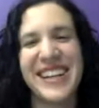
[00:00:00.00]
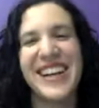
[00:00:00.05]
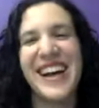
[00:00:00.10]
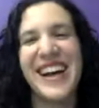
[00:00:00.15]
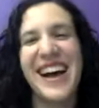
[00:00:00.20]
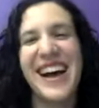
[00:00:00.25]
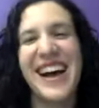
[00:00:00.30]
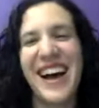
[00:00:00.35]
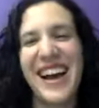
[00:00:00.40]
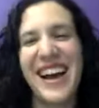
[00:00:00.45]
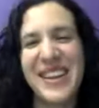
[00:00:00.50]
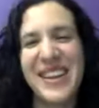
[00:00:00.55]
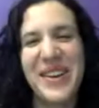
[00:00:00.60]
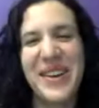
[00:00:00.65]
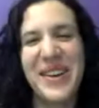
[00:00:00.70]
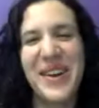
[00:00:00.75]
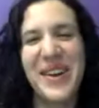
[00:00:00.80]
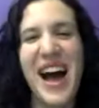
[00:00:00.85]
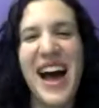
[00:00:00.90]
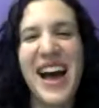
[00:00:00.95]
you
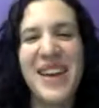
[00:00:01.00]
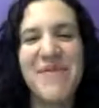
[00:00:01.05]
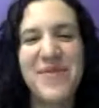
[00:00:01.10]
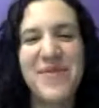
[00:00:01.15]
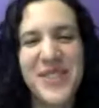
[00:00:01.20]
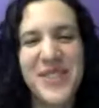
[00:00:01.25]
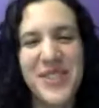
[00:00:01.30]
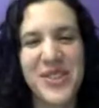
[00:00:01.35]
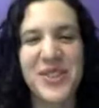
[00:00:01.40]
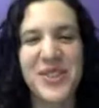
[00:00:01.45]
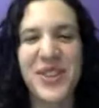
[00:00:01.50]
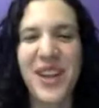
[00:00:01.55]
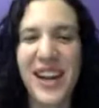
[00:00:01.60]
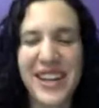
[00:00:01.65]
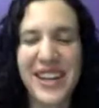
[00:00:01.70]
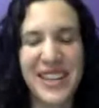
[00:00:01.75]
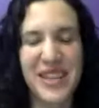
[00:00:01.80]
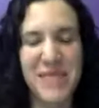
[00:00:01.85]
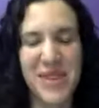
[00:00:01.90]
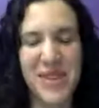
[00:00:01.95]
know, I'm so
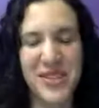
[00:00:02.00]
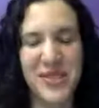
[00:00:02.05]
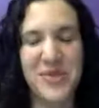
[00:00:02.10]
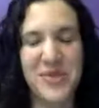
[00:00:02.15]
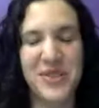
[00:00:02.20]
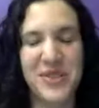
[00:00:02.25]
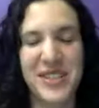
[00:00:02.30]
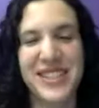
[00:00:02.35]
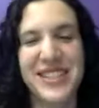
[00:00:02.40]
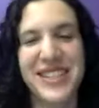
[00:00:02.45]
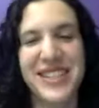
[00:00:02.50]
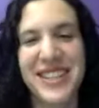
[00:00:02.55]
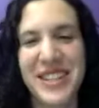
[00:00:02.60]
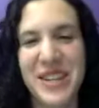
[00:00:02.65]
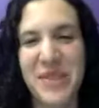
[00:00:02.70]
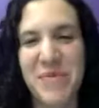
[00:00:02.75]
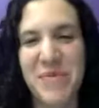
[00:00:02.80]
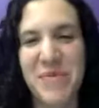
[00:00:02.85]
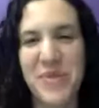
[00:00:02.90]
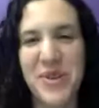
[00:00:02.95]
lucky that my school did
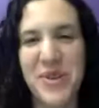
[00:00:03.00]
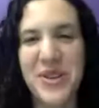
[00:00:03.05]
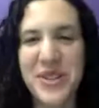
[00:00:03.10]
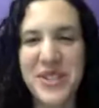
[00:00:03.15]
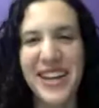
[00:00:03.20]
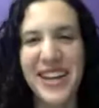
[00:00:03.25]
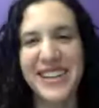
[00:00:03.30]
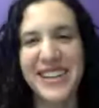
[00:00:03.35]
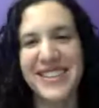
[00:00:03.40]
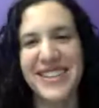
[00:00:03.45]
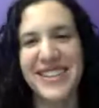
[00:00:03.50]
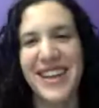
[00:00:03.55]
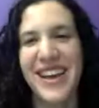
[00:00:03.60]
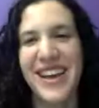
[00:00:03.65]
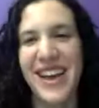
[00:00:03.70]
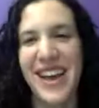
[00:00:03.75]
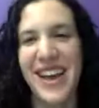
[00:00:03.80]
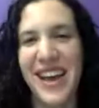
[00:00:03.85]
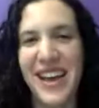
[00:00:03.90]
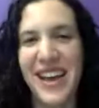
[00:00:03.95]
teach computer science,
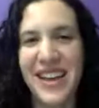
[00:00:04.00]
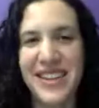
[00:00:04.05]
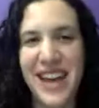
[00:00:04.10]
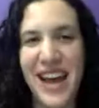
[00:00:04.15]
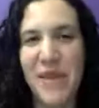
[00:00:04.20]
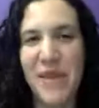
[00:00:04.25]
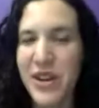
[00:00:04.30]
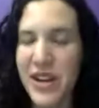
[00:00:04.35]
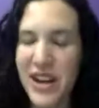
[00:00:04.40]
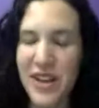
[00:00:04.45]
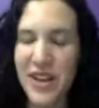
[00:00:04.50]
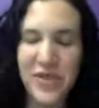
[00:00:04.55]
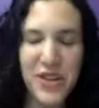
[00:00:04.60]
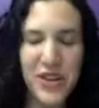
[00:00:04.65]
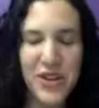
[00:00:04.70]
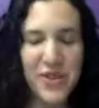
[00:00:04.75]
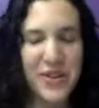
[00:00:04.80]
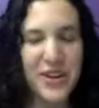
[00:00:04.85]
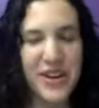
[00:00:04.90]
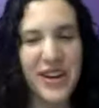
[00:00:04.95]
and I wouldn't have
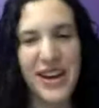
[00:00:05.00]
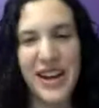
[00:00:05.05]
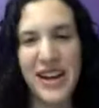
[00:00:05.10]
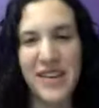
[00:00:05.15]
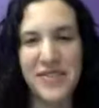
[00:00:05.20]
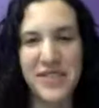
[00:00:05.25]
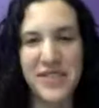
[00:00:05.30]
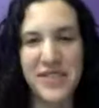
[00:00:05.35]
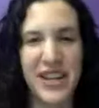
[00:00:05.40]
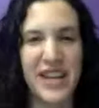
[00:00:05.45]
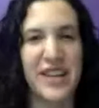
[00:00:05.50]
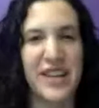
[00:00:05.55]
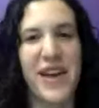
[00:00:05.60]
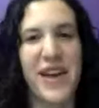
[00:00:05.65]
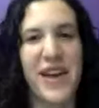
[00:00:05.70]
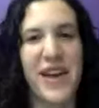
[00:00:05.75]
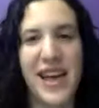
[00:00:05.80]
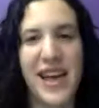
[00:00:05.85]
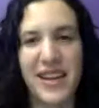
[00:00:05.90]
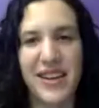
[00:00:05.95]
the career I have today if
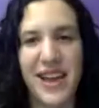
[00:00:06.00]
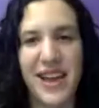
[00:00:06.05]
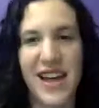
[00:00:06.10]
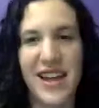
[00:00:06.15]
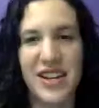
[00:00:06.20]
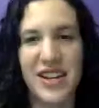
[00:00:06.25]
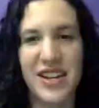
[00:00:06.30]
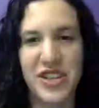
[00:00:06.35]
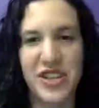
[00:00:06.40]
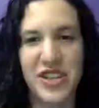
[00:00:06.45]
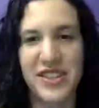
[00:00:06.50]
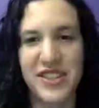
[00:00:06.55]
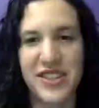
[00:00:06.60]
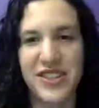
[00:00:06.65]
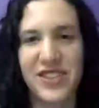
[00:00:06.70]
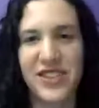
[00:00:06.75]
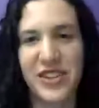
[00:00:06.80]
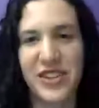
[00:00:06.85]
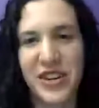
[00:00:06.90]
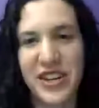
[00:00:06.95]
I hadn't had a chance
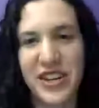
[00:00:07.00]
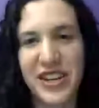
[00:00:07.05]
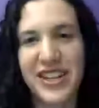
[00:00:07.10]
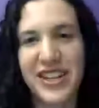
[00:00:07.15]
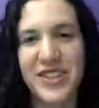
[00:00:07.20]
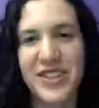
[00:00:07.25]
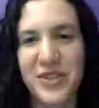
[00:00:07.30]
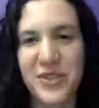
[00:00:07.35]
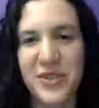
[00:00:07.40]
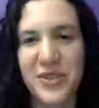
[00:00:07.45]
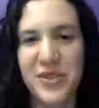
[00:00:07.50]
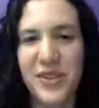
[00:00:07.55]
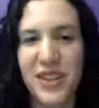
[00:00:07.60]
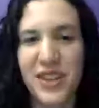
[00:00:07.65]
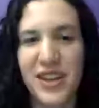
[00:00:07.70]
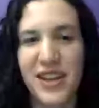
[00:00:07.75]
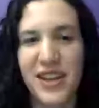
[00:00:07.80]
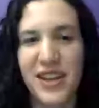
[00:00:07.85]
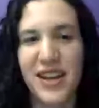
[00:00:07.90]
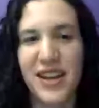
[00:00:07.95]
to learn it in school.